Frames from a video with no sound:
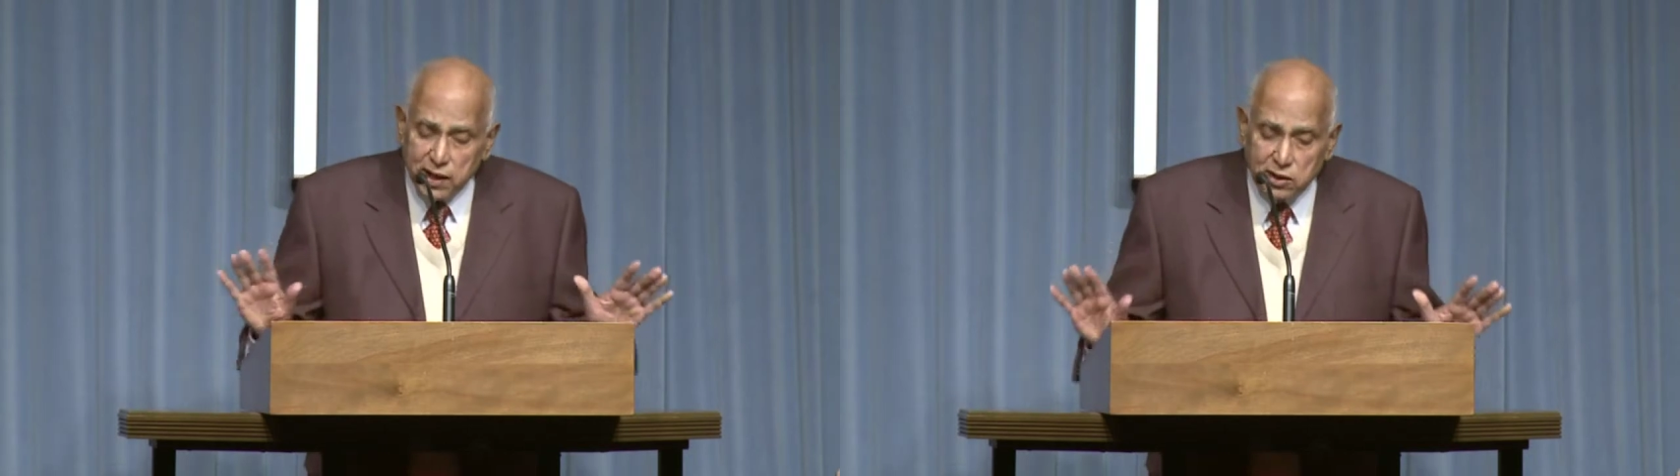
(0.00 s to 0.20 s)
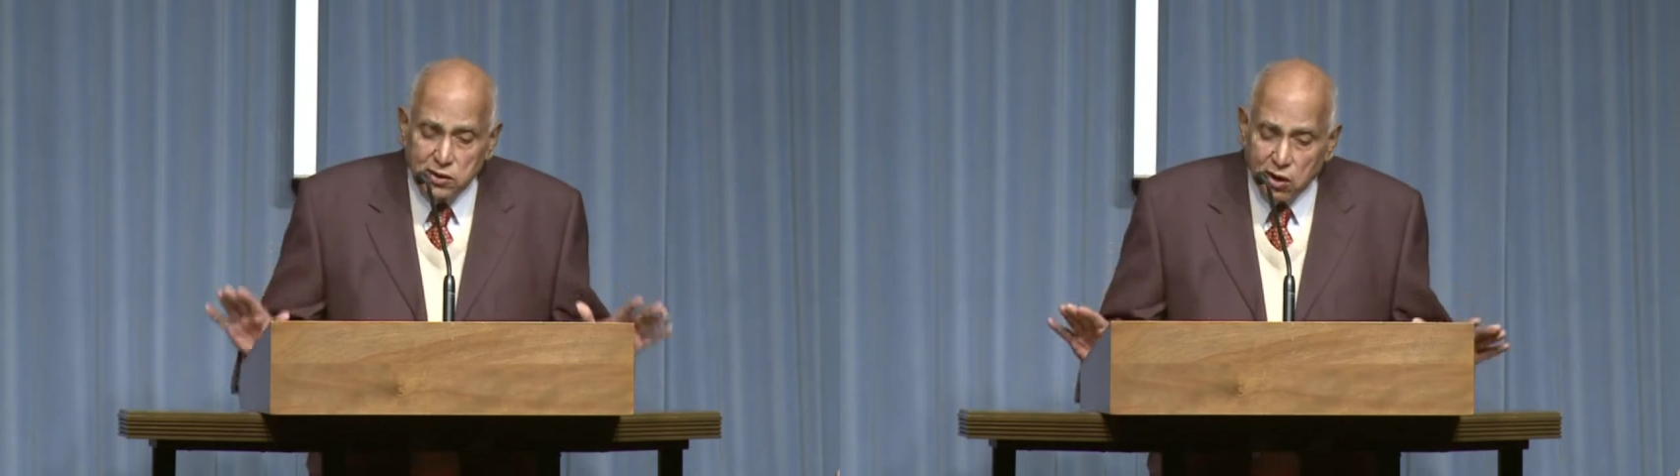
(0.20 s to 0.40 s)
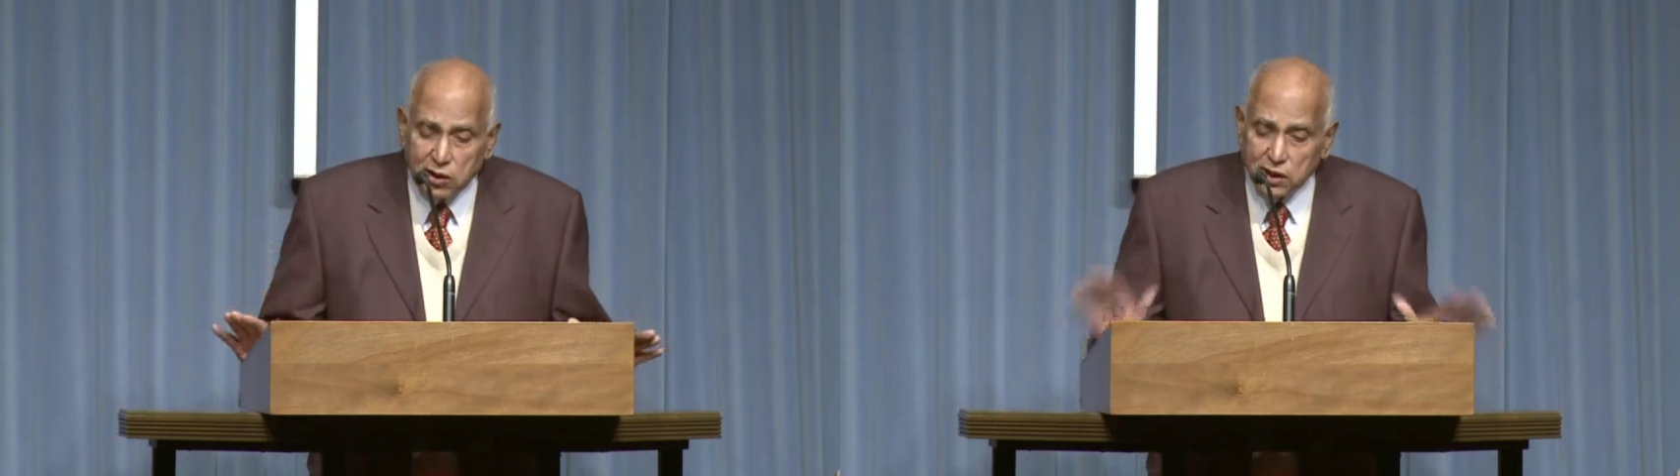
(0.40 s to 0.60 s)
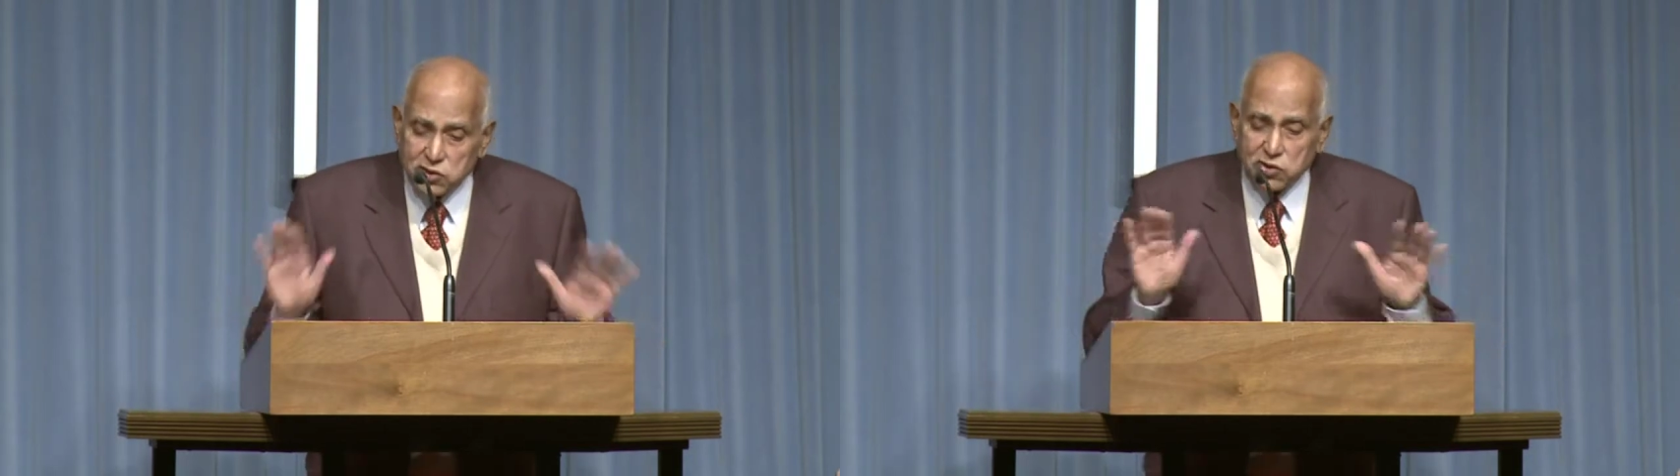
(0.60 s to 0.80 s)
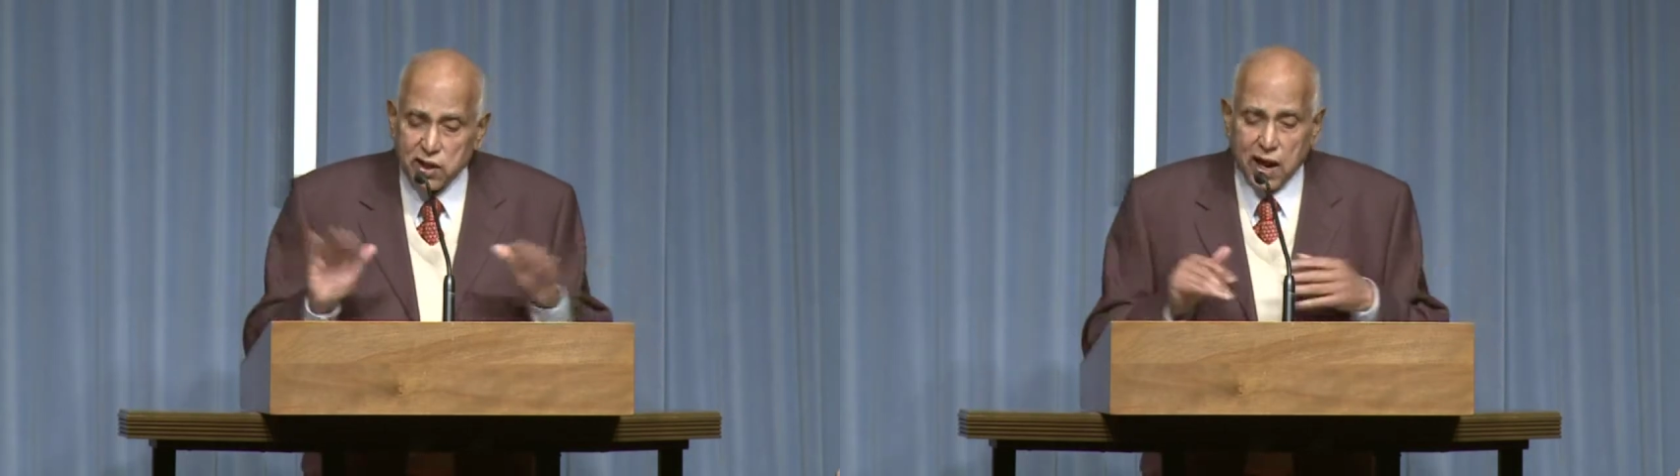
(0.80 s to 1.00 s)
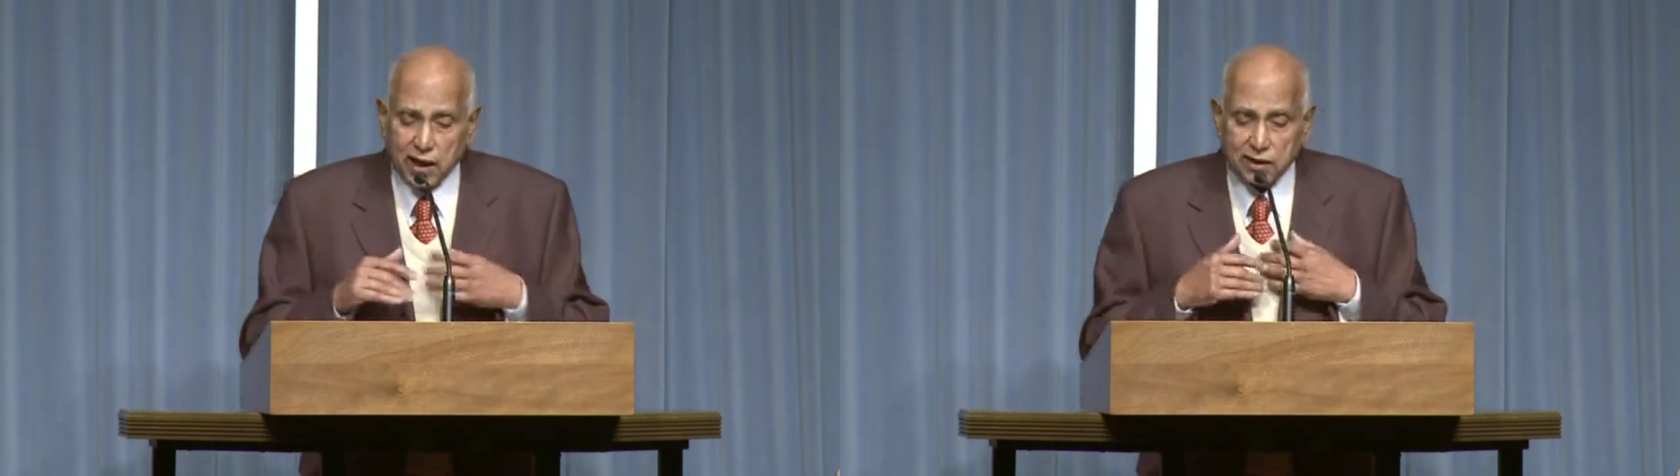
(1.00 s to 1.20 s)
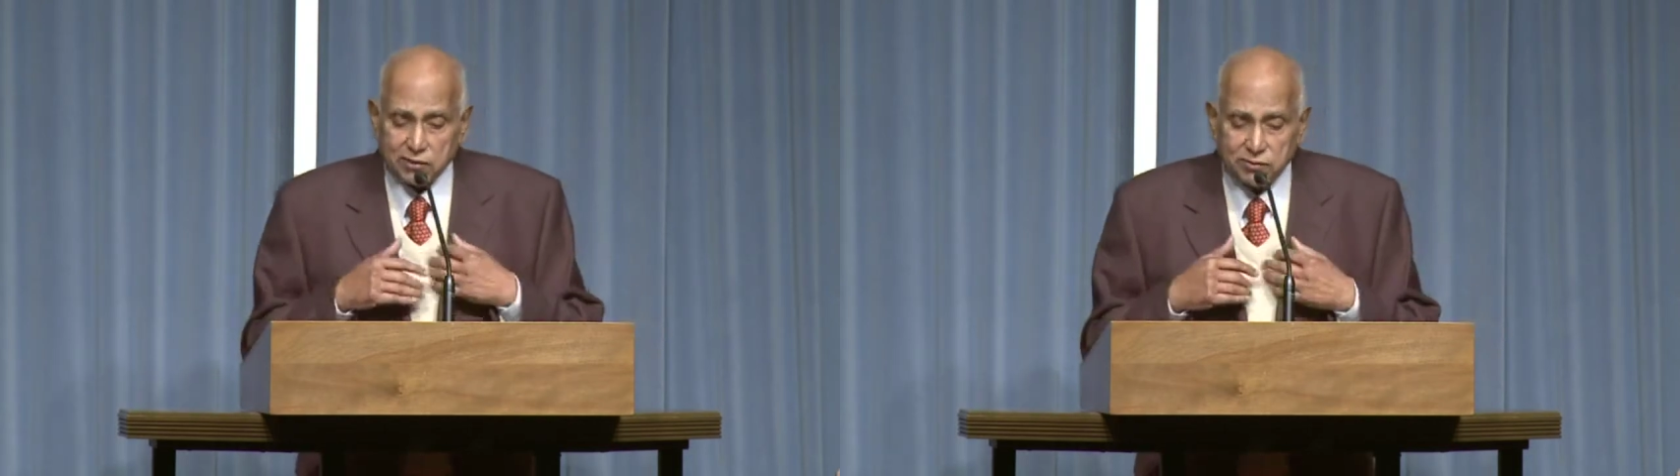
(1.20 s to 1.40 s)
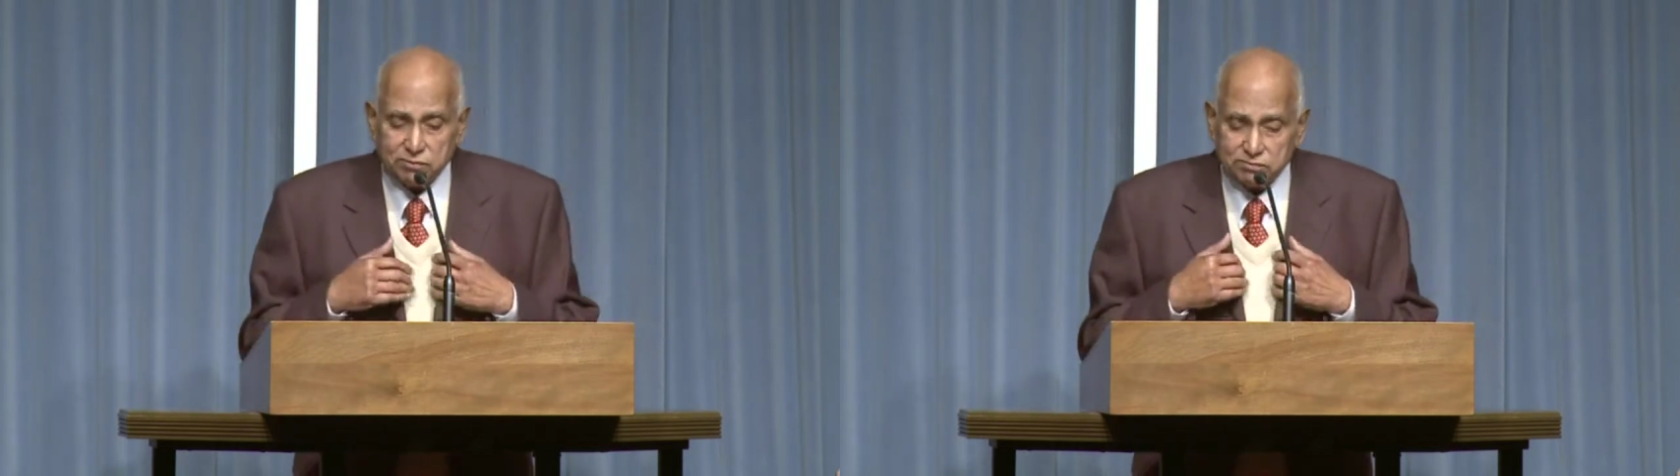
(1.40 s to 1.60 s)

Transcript: acknowledge that.